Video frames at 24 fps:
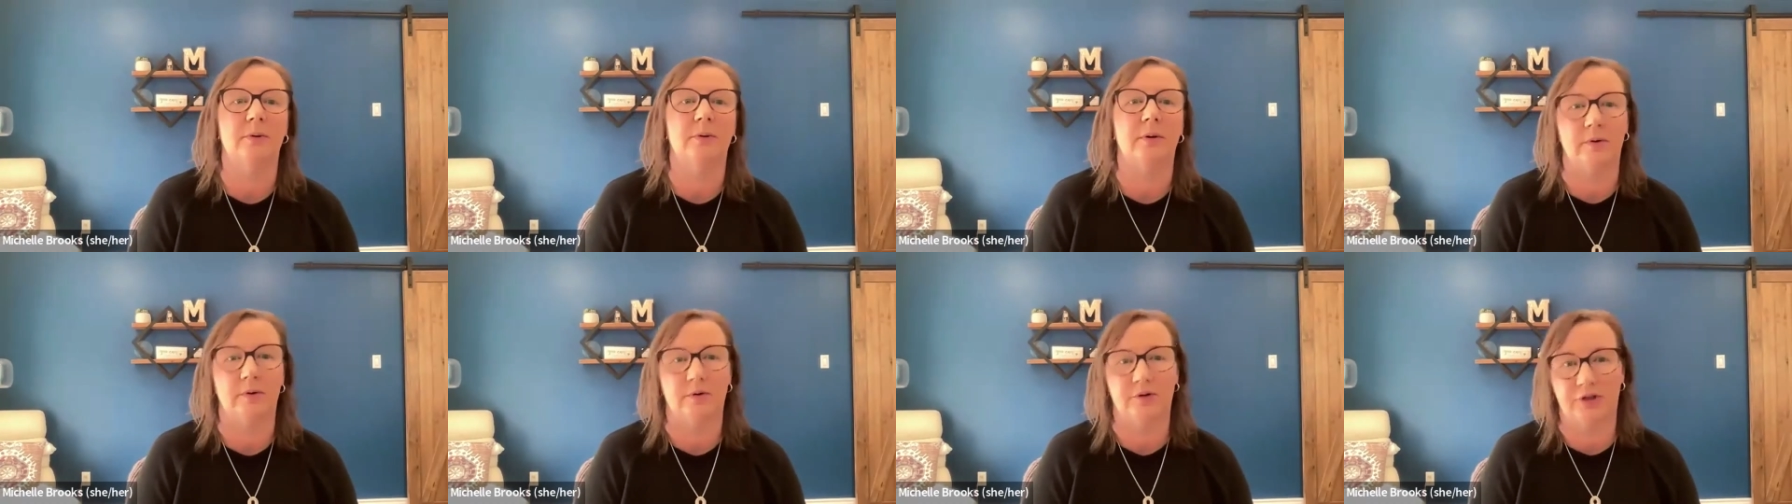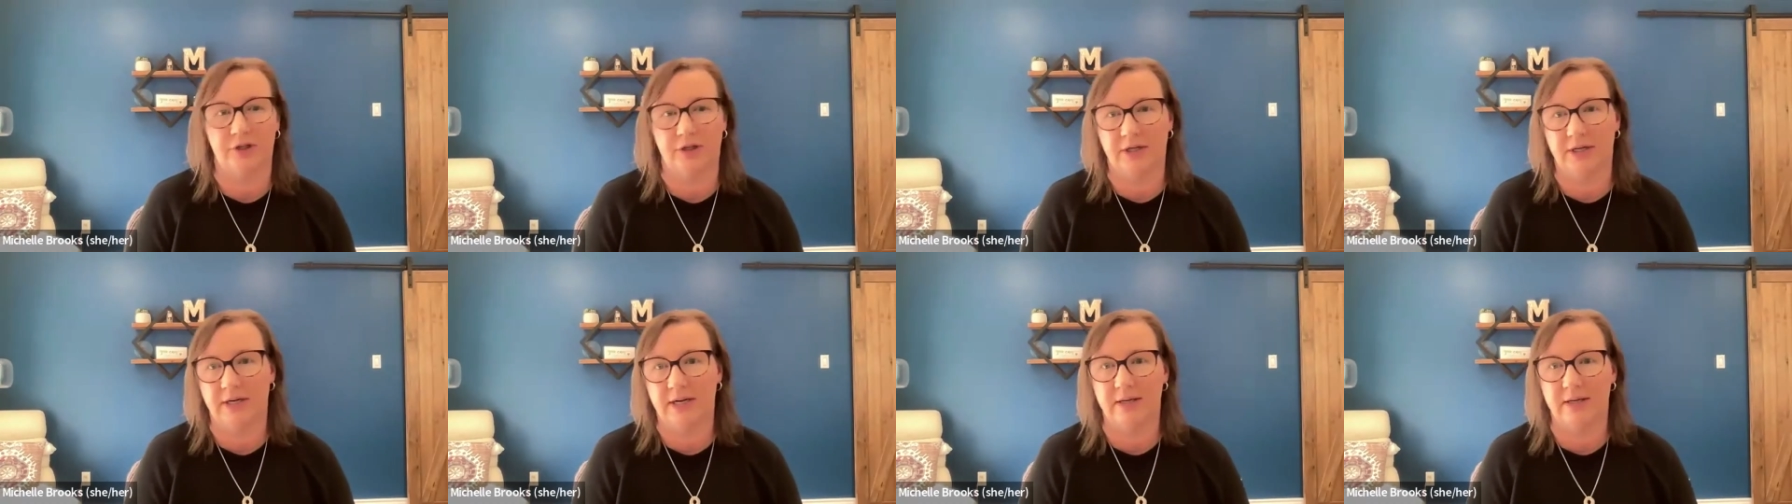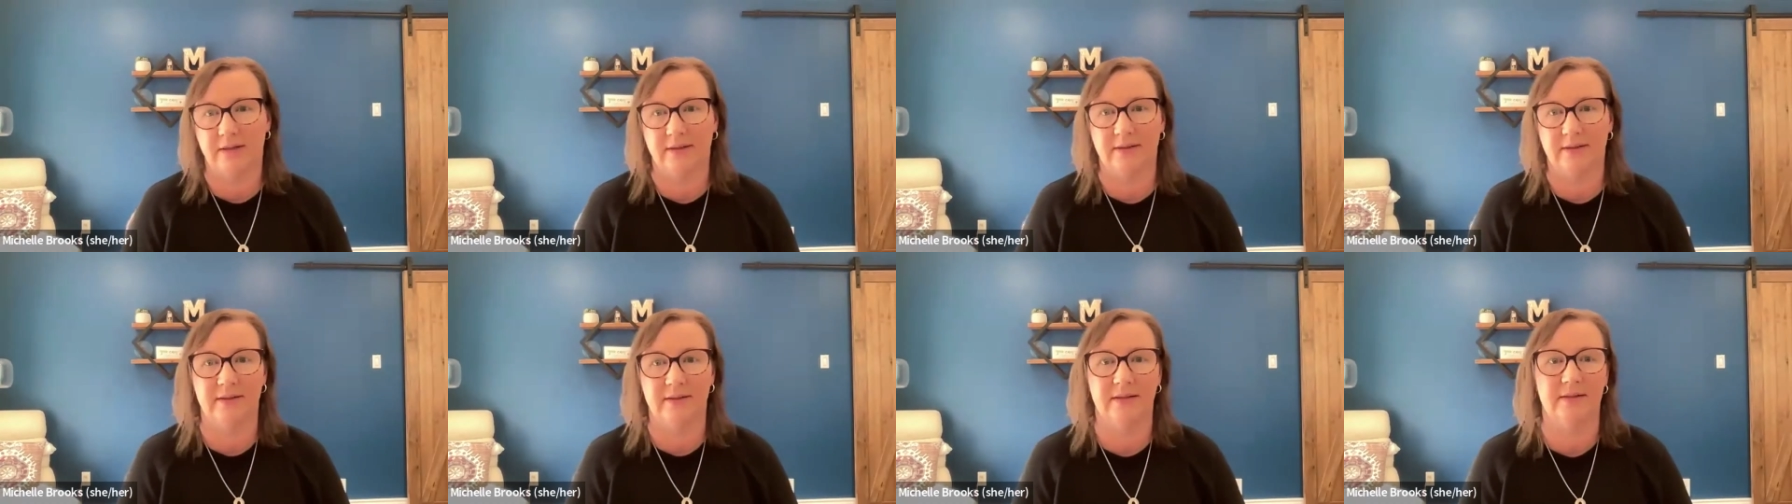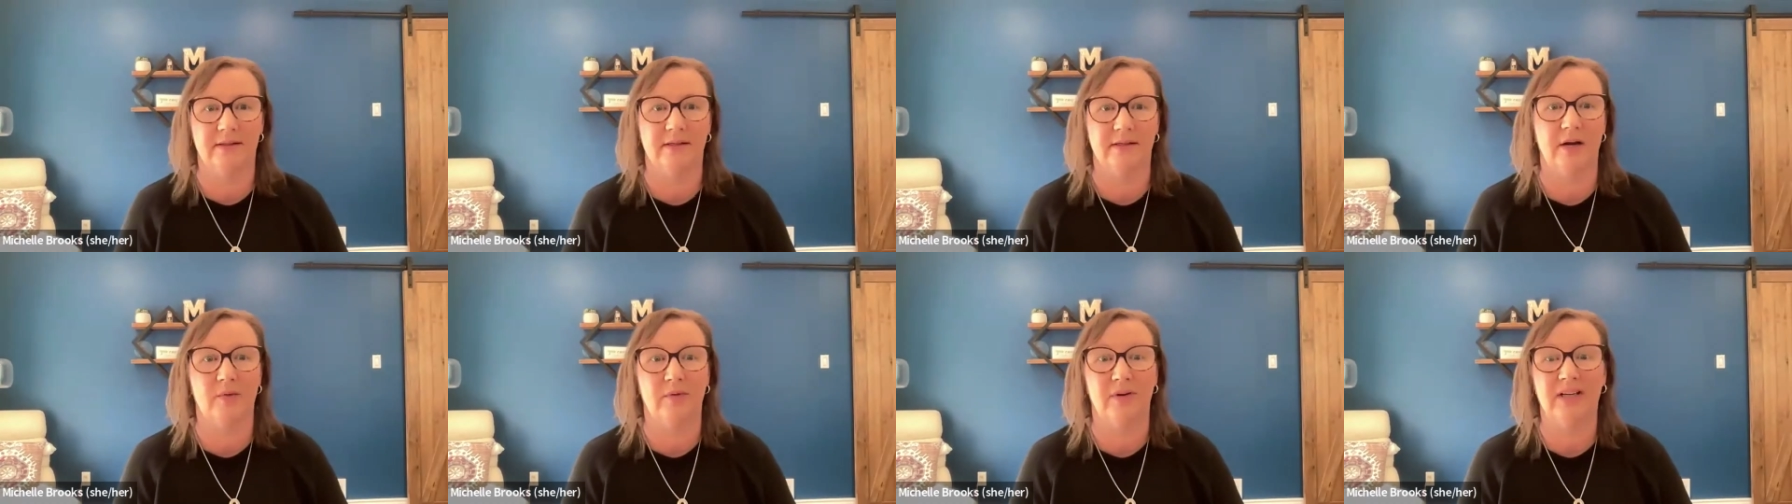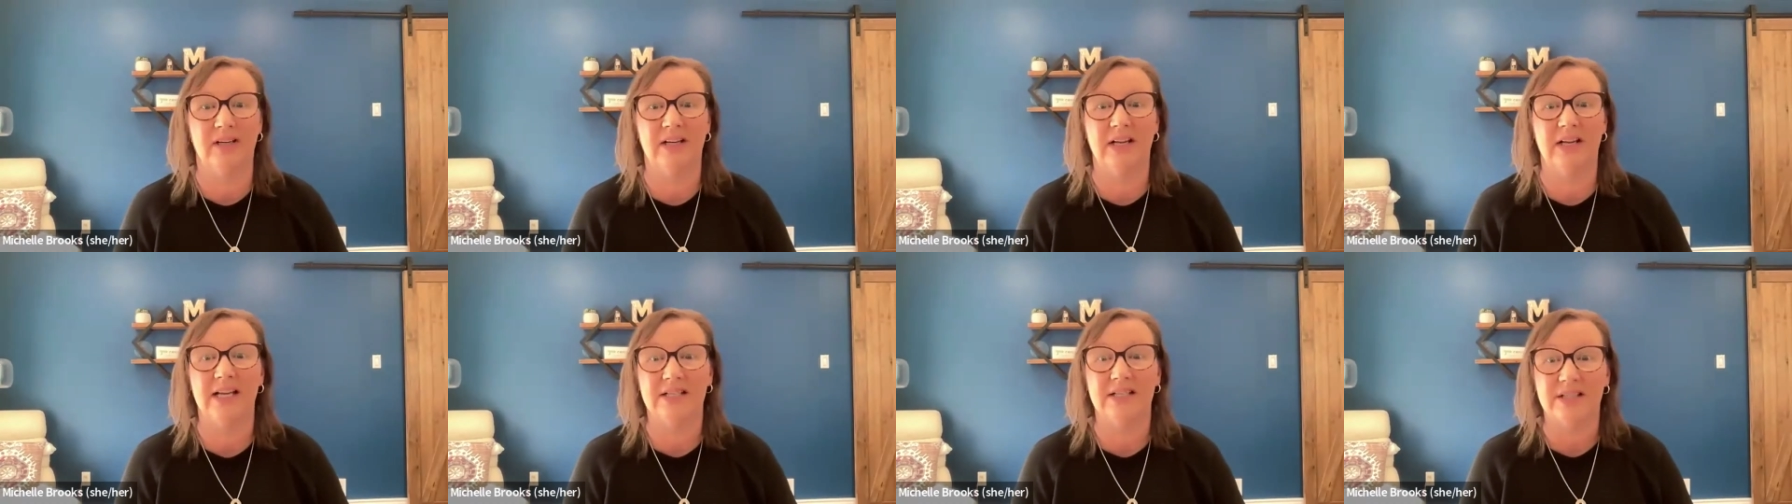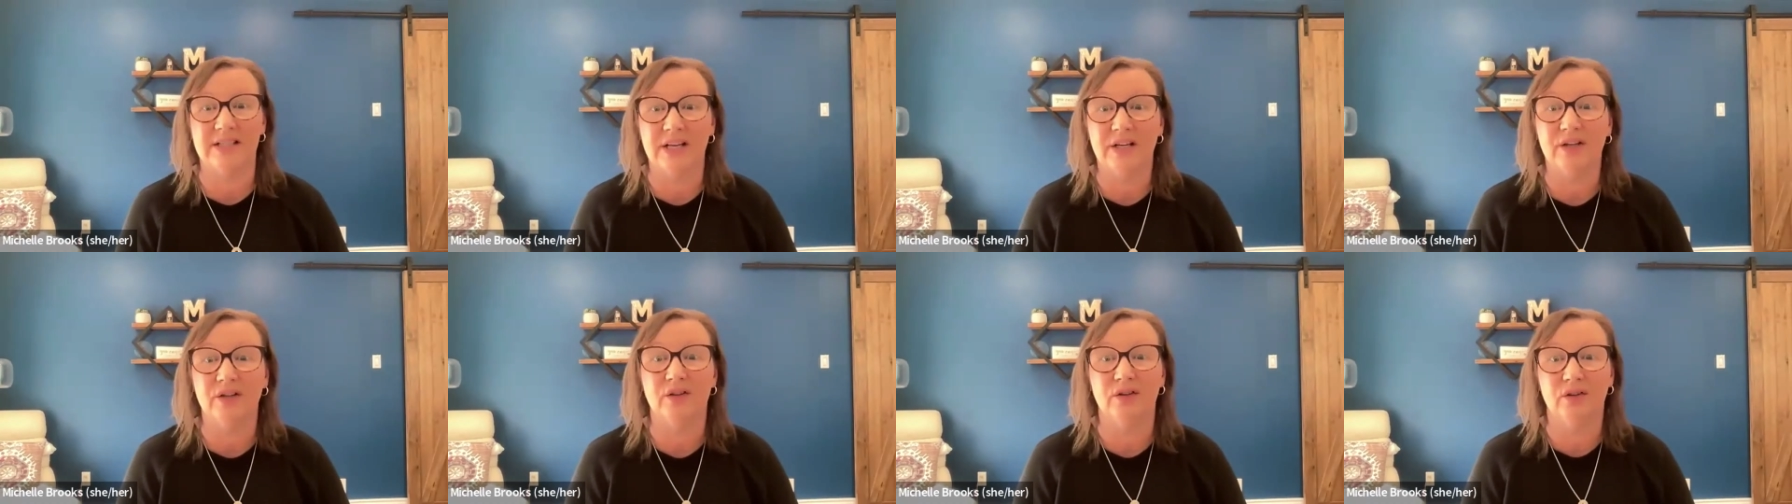promotion analysis and I realize,
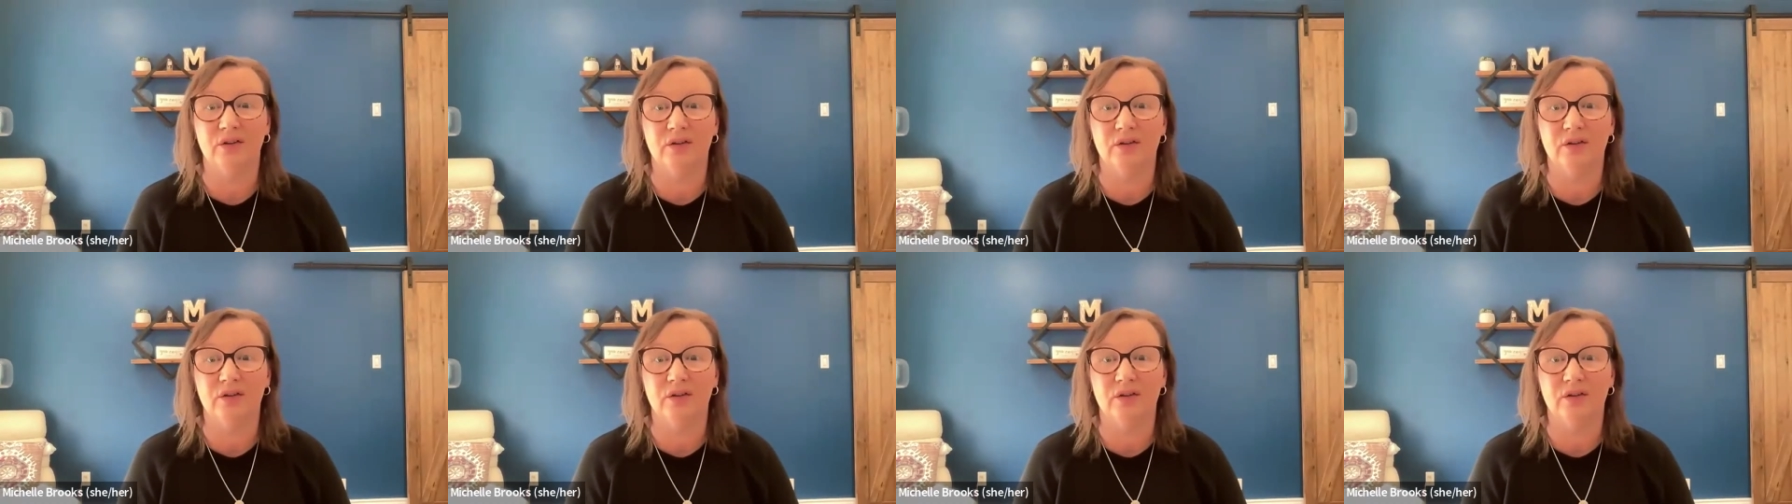like,